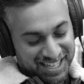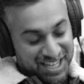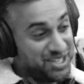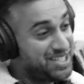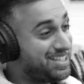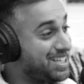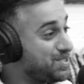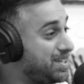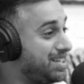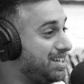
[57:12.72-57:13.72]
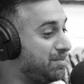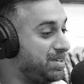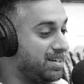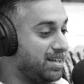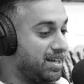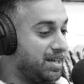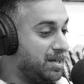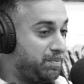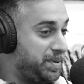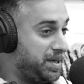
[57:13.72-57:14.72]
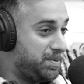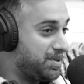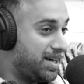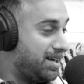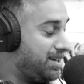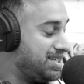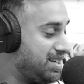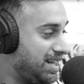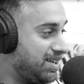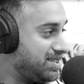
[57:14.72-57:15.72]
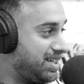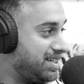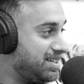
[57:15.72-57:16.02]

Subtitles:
You see, that's why, I mean, people that are listening out there,